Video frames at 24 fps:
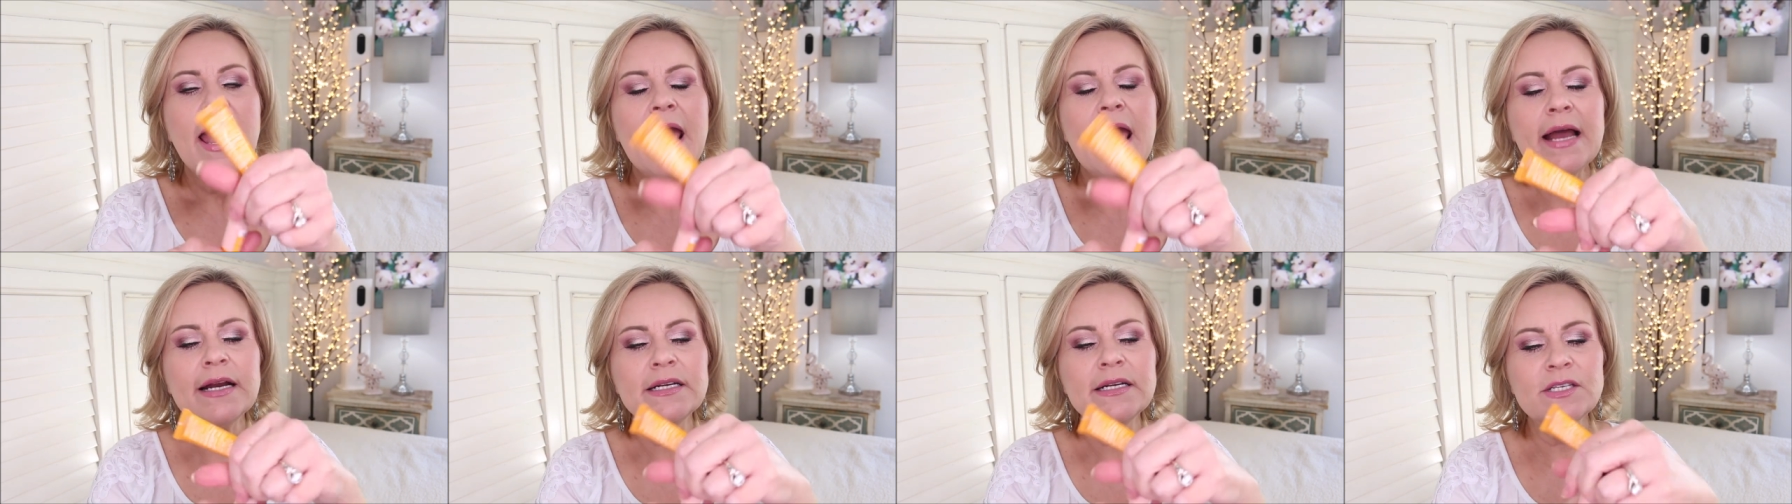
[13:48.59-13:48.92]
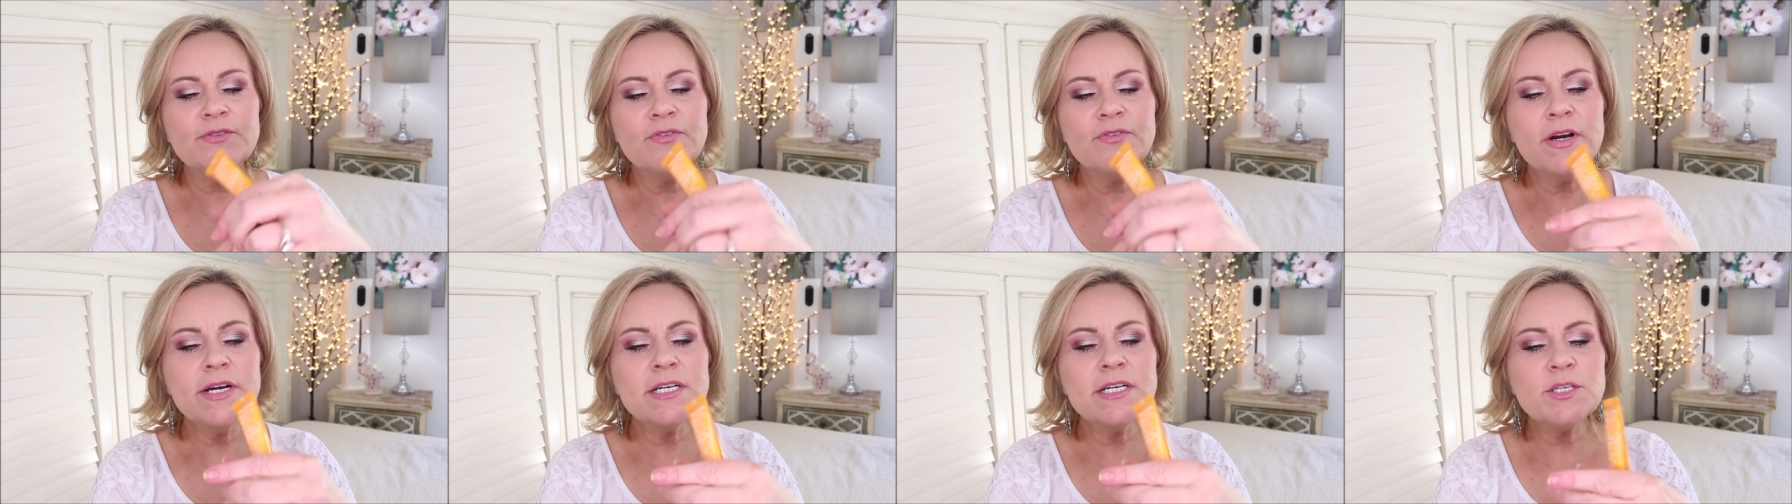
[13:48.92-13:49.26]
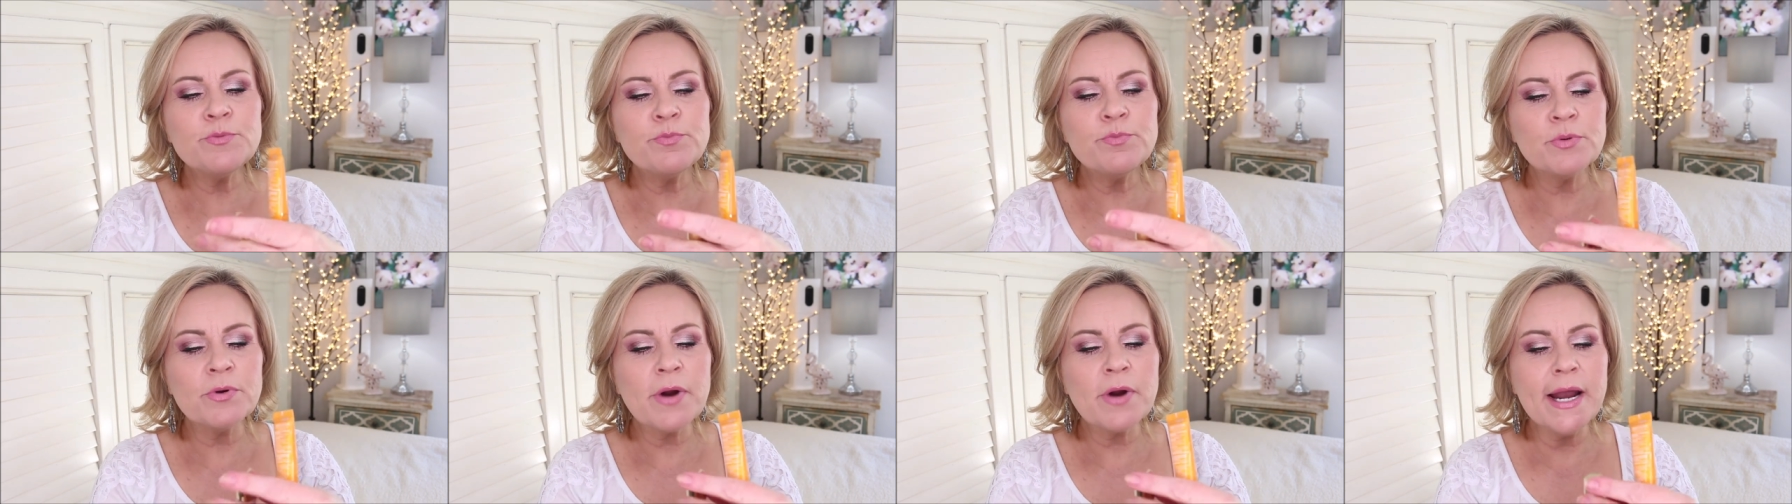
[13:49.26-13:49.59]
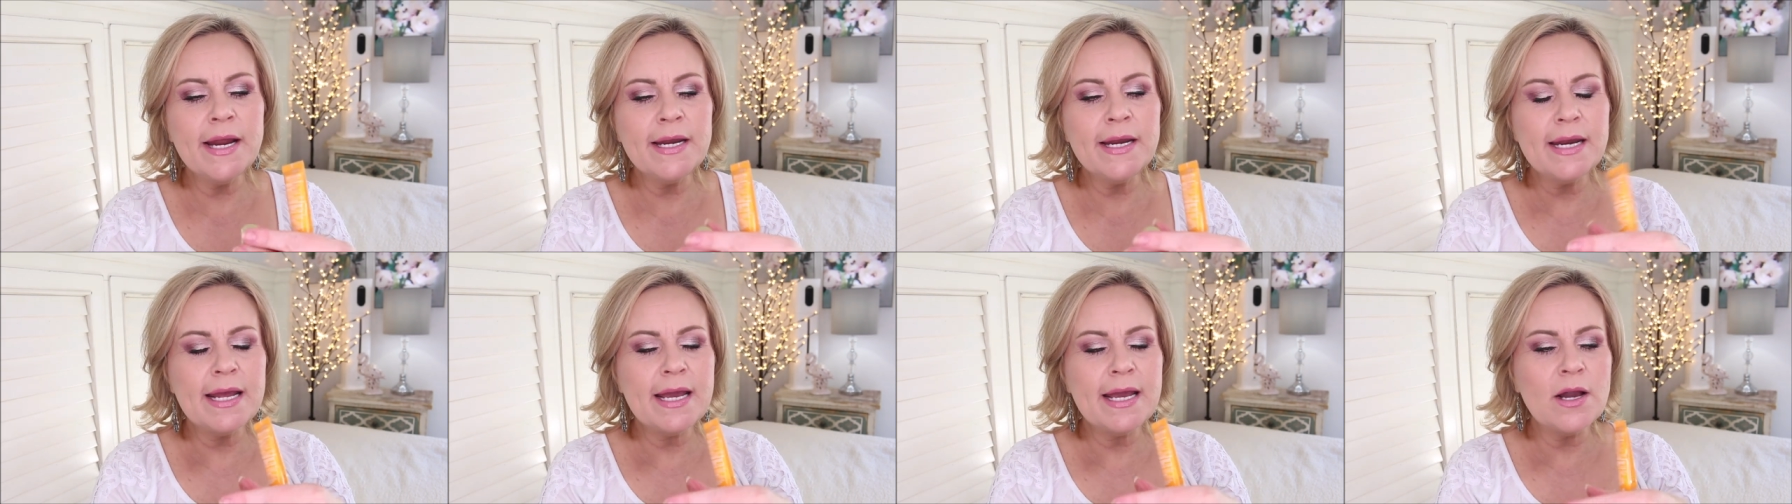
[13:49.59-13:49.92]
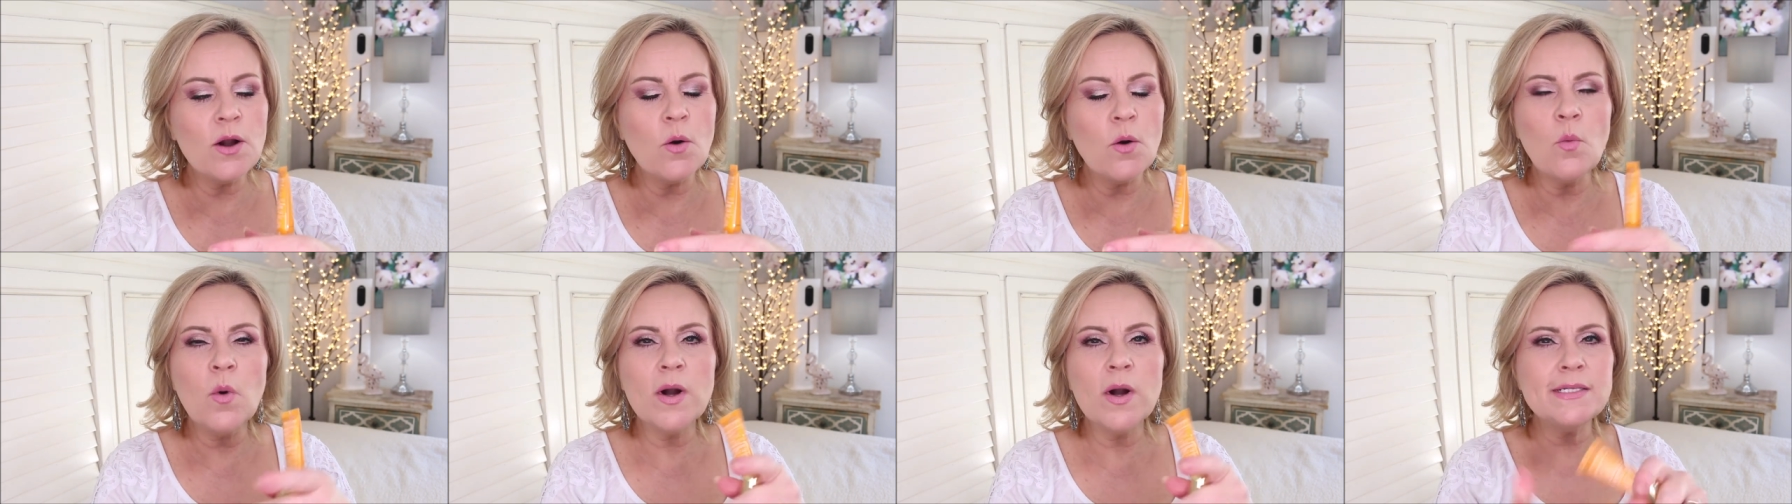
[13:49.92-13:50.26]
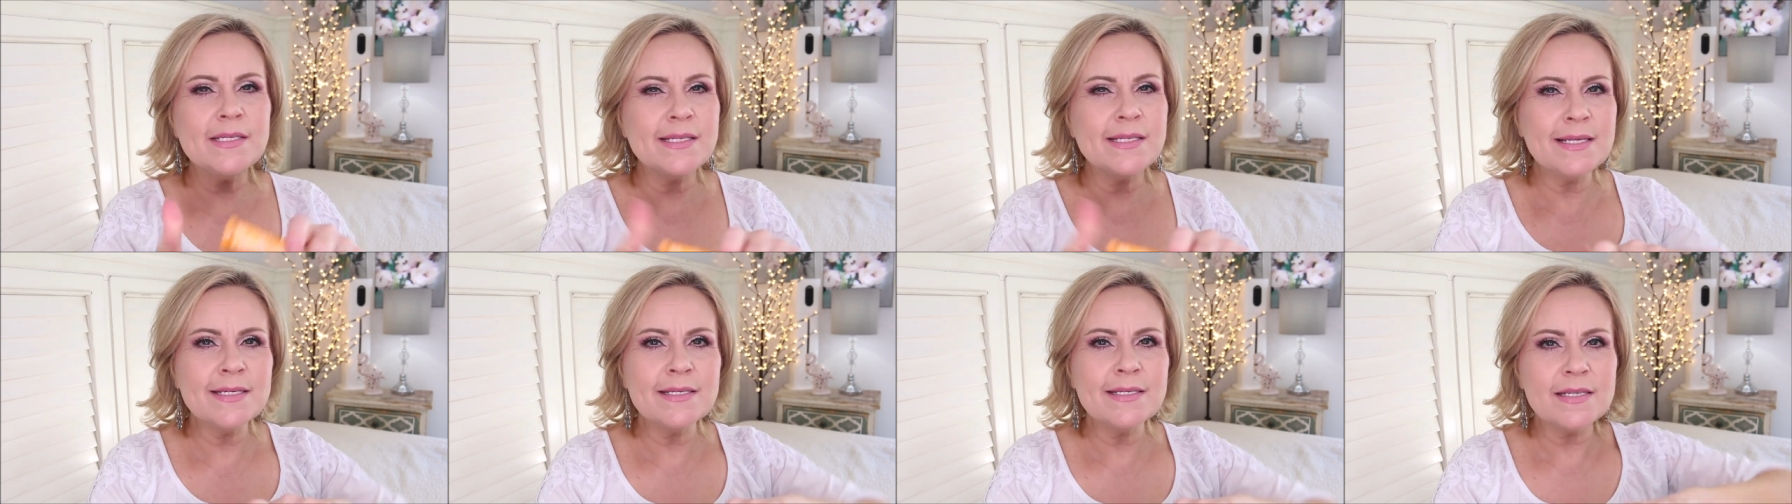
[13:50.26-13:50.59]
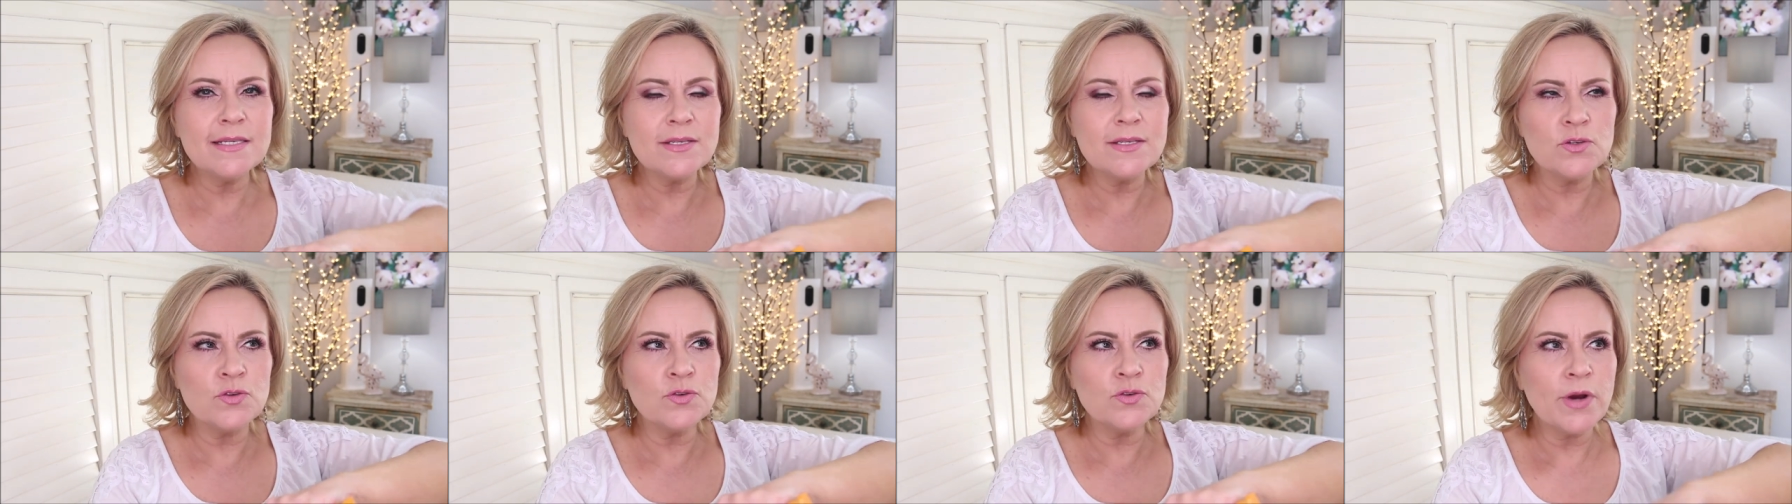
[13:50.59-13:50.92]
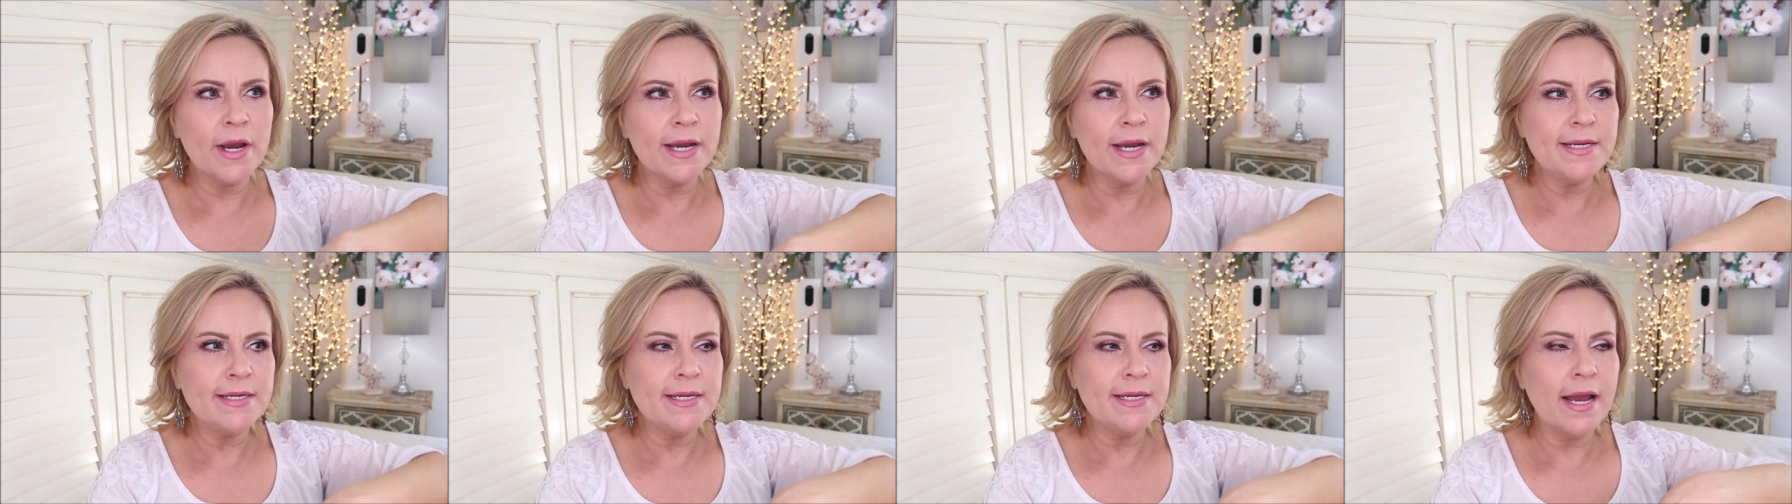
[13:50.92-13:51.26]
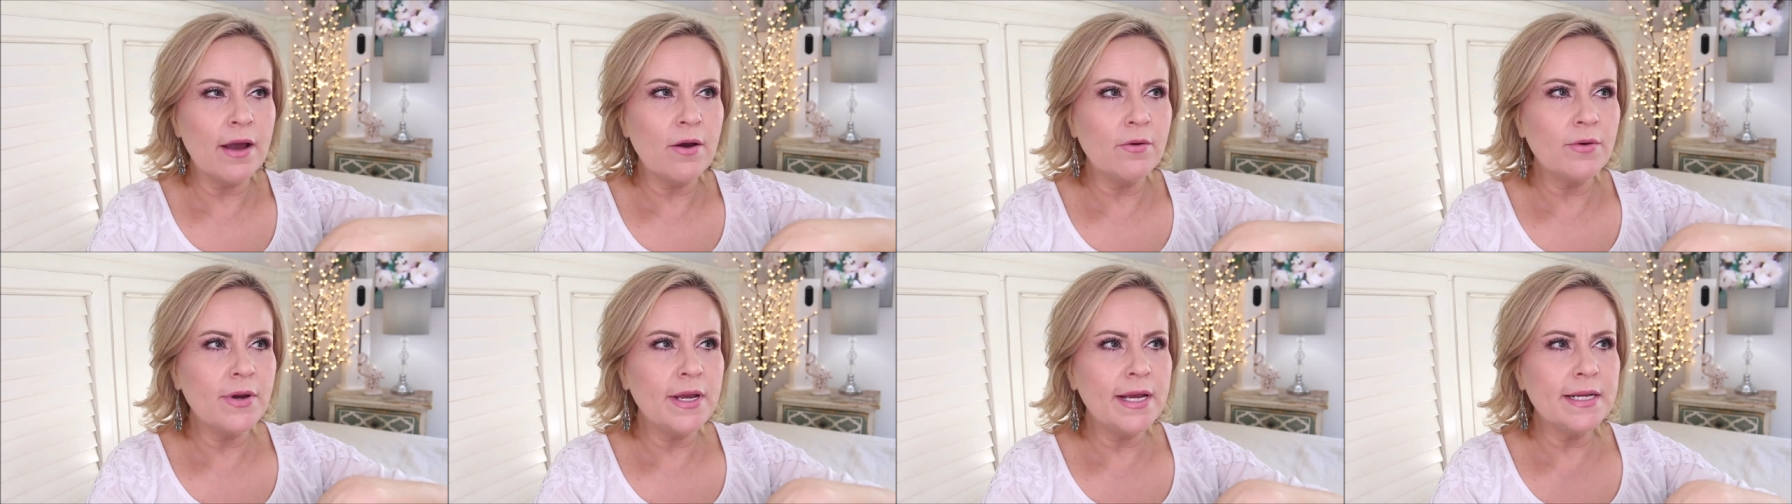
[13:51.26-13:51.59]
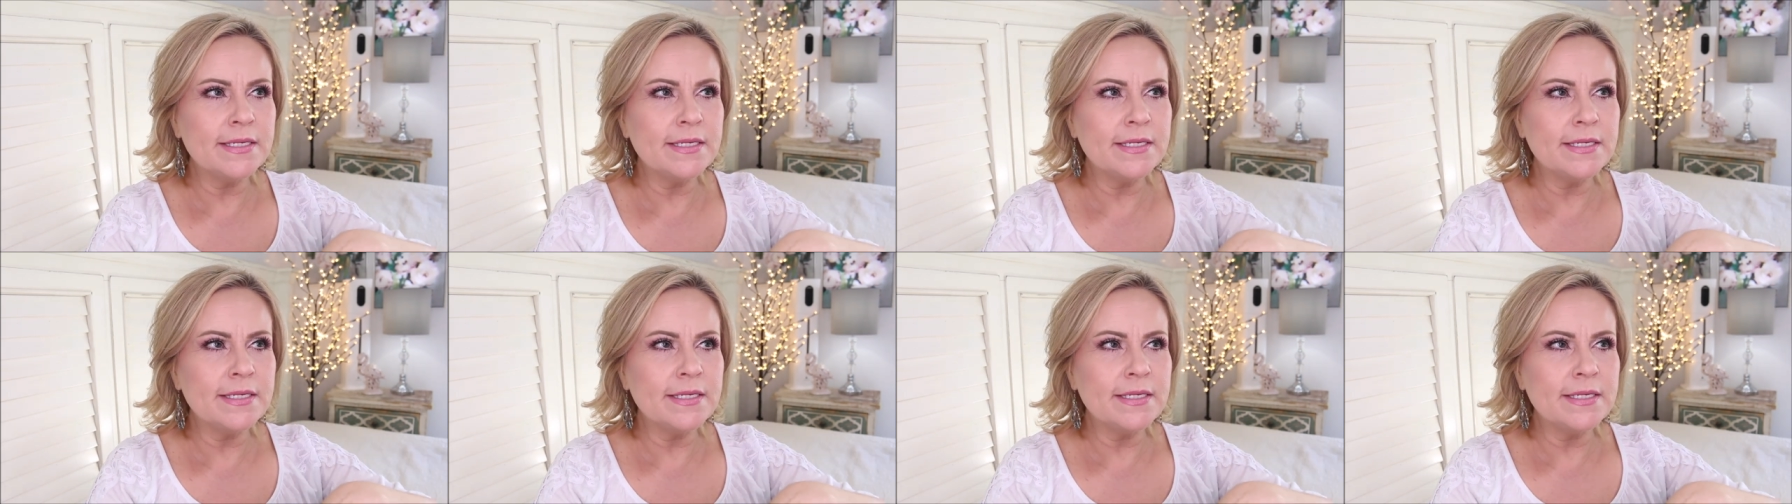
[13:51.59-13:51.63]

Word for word: And as far as brightening, once this is dried down,